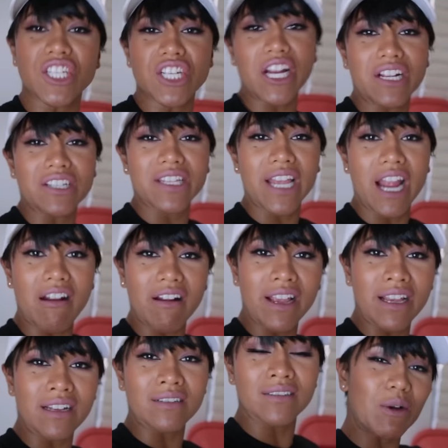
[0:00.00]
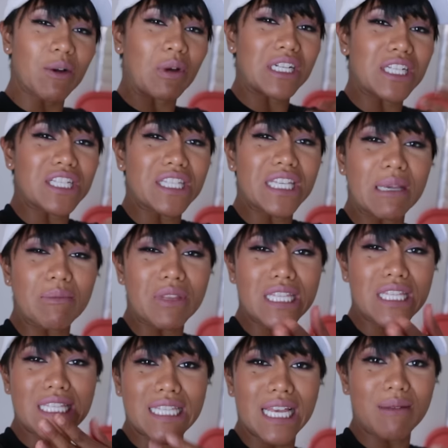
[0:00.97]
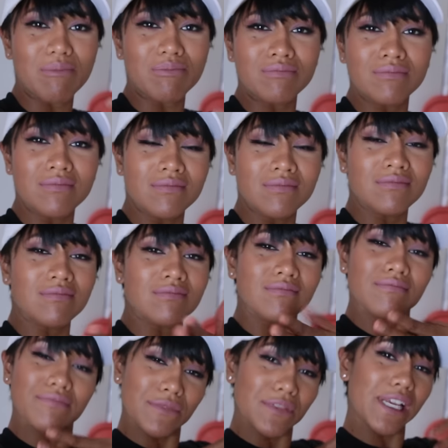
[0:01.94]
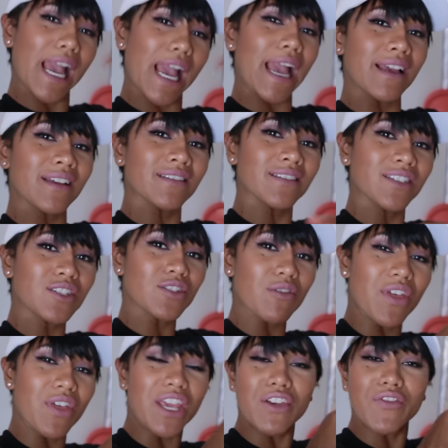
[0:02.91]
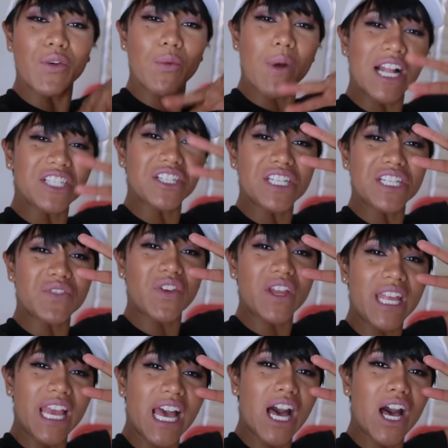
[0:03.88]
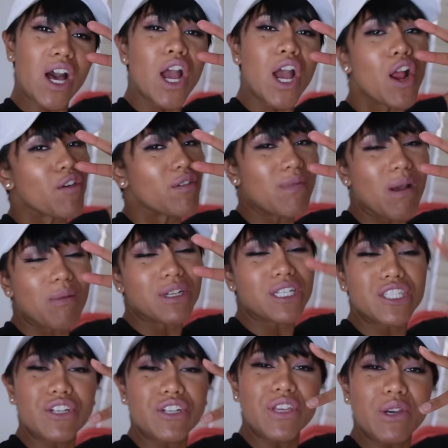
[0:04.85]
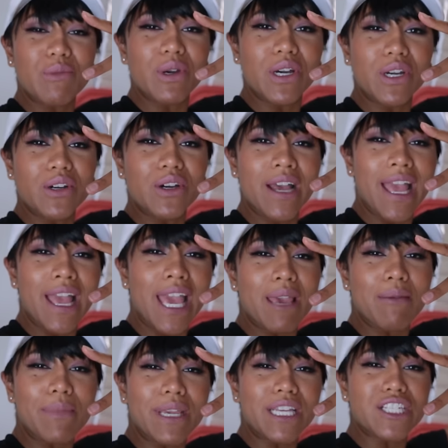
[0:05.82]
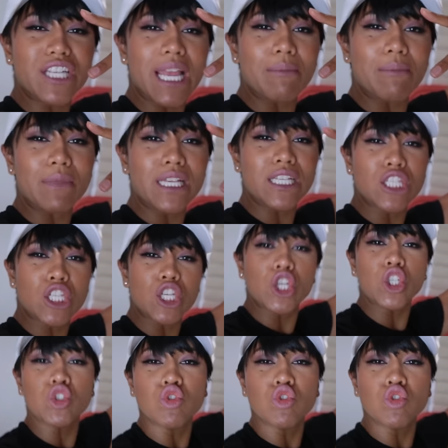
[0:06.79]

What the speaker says: Sharing is caring. I wanna just keep this up. Okay. So thank you for watching this video. Remember to do you, boo. Be shameless.